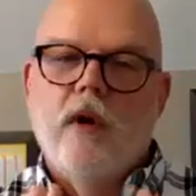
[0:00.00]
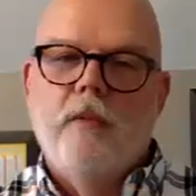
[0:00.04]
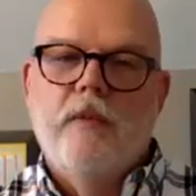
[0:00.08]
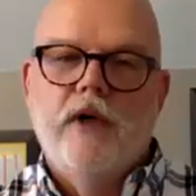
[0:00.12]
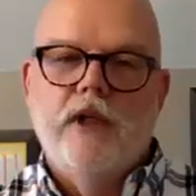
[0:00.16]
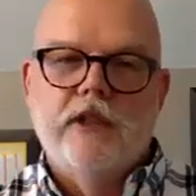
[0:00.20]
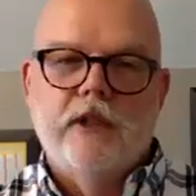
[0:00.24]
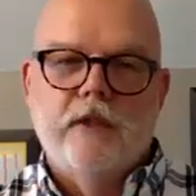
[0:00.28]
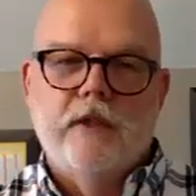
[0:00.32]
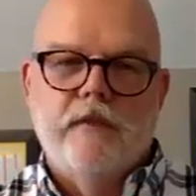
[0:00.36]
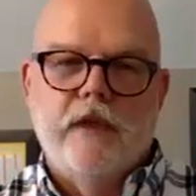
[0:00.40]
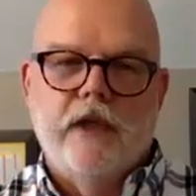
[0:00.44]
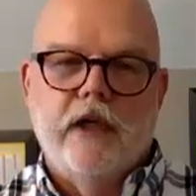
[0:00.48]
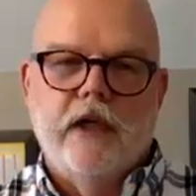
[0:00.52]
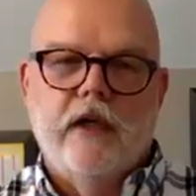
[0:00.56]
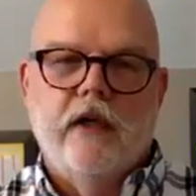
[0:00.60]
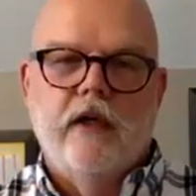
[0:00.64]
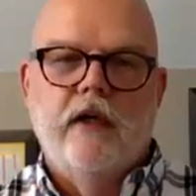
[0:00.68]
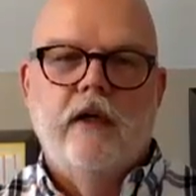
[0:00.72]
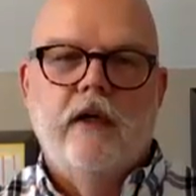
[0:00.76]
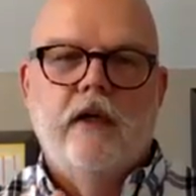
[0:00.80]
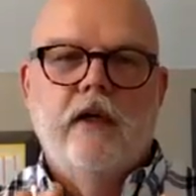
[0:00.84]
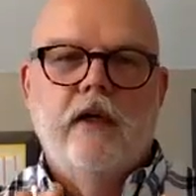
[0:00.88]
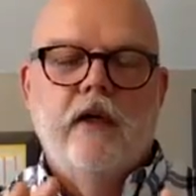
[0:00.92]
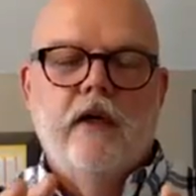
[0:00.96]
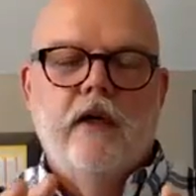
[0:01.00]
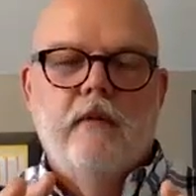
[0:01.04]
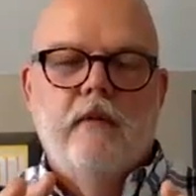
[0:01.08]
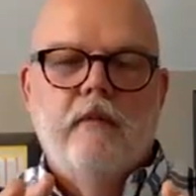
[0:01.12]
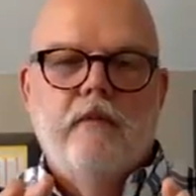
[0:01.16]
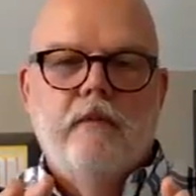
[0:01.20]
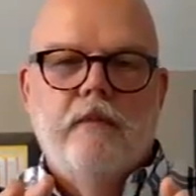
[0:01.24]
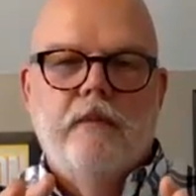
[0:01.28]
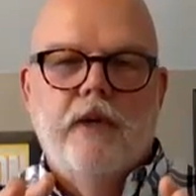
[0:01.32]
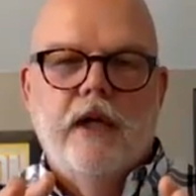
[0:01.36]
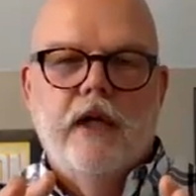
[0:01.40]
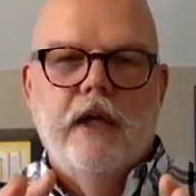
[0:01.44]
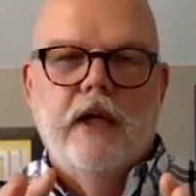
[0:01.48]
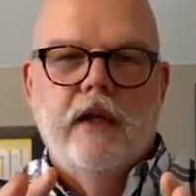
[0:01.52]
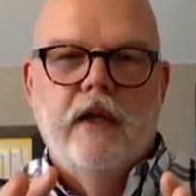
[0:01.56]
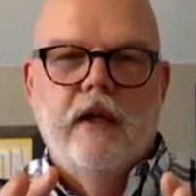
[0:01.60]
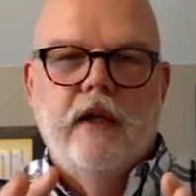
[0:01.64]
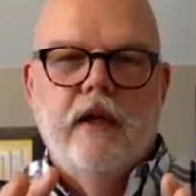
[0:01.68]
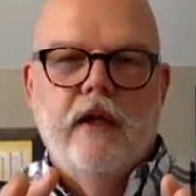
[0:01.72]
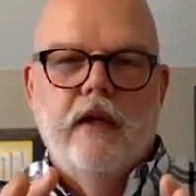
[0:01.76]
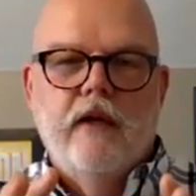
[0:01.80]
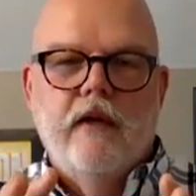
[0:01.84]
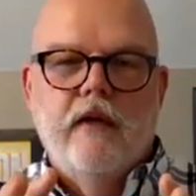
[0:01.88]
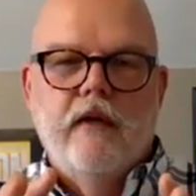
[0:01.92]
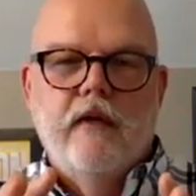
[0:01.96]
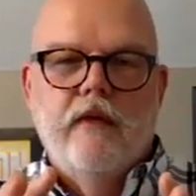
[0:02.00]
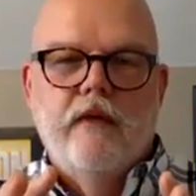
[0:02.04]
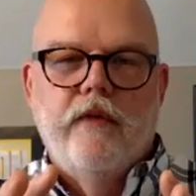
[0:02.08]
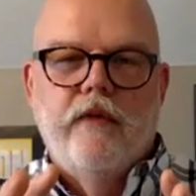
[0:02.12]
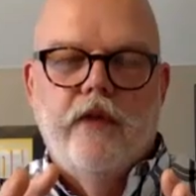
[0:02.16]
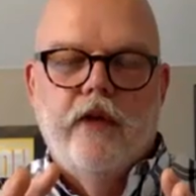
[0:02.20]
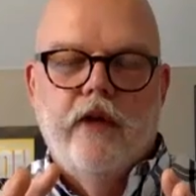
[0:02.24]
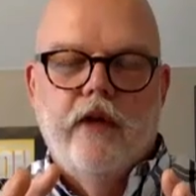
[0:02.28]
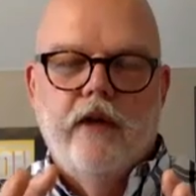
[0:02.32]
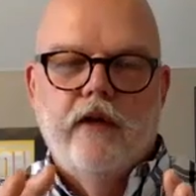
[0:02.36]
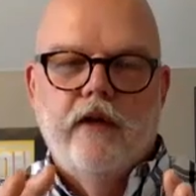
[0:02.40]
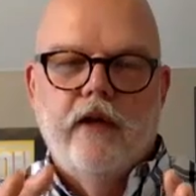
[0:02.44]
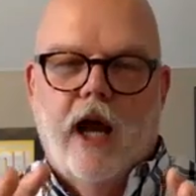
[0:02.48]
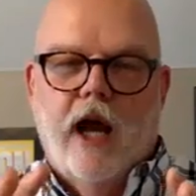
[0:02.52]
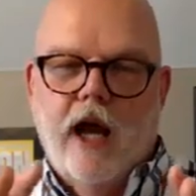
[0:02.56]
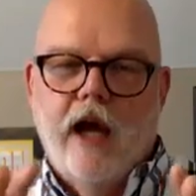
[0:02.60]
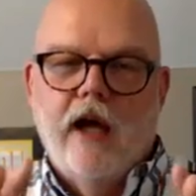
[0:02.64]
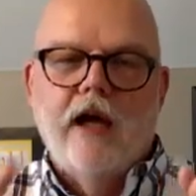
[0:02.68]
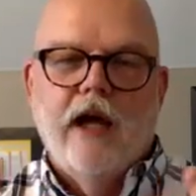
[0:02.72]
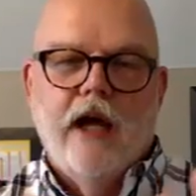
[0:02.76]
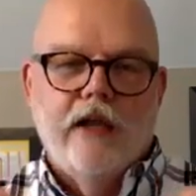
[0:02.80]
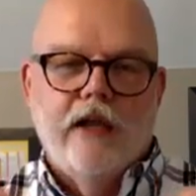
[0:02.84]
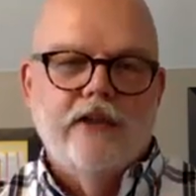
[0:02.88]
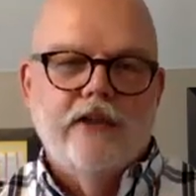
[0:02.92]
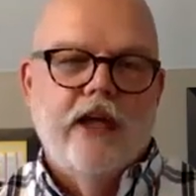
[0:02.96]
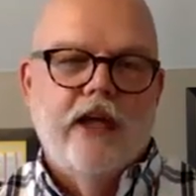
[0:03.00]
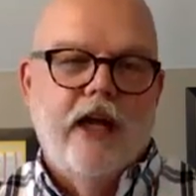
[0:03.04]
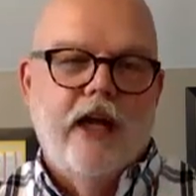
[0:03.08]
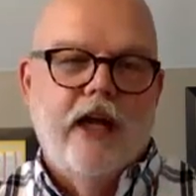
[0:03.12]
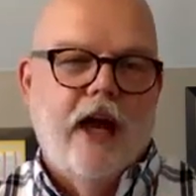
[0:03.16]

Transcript: to push them there, but I got to say,